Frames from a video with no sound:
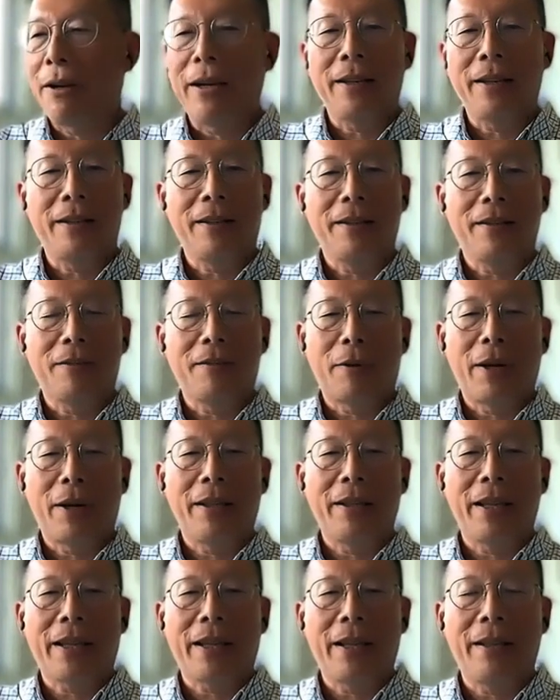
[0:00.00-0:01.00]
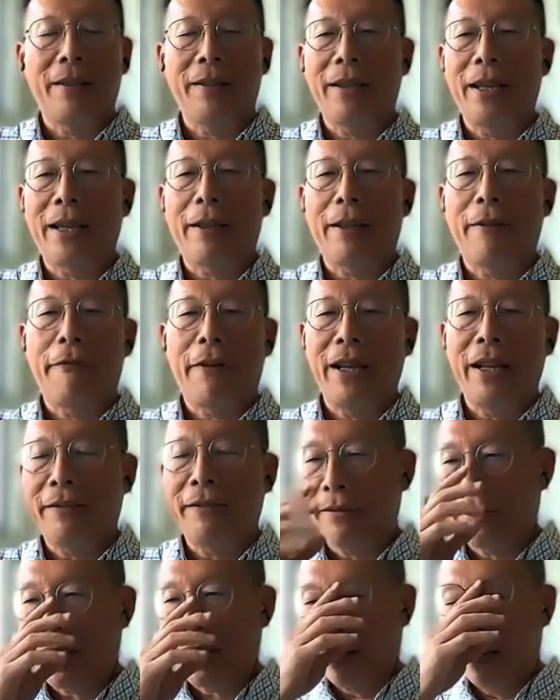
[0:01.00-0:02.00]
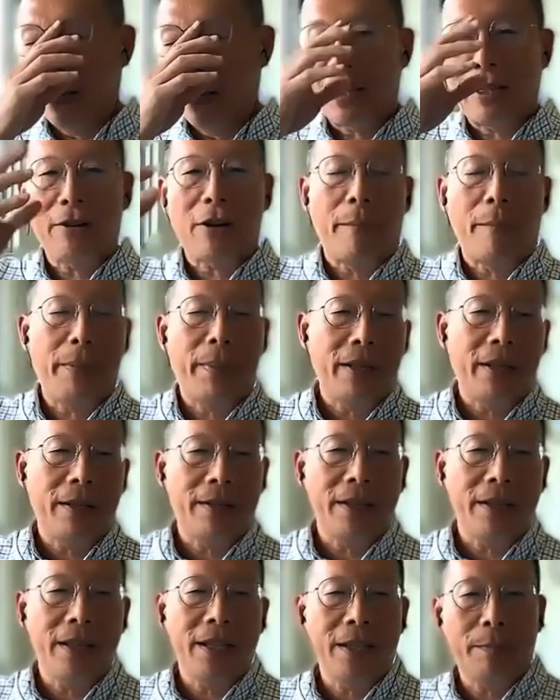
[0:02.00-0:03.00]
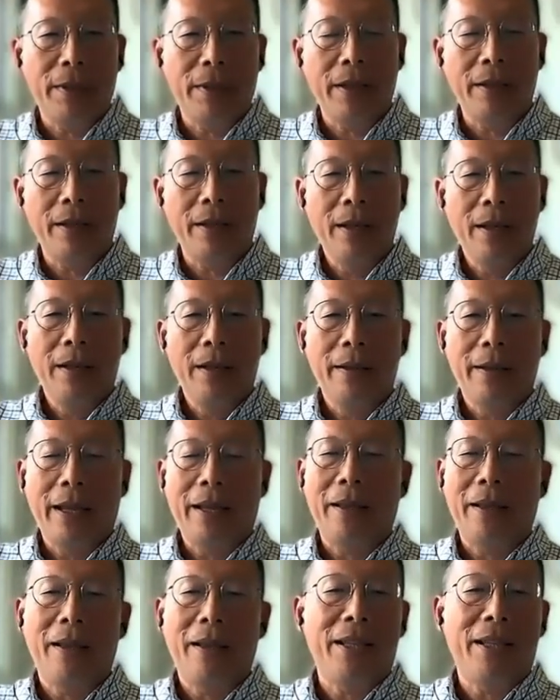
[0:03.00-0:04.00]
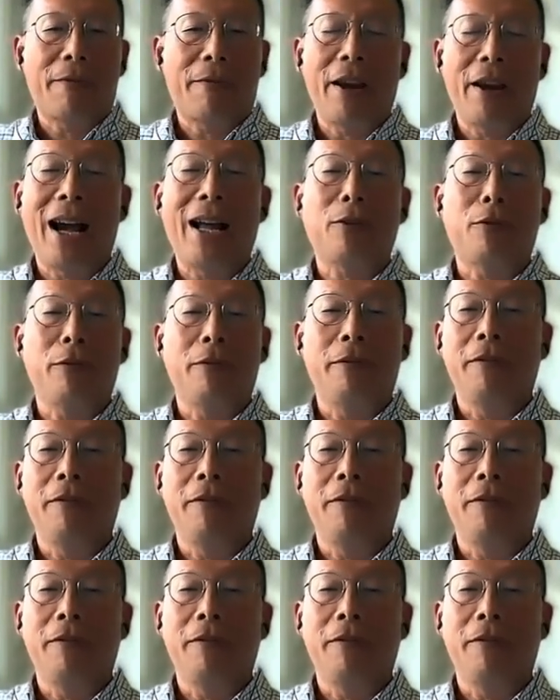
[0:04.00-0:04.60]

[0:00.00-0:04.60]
Mm. Right? They can they can find technical competencies, but it's very hard to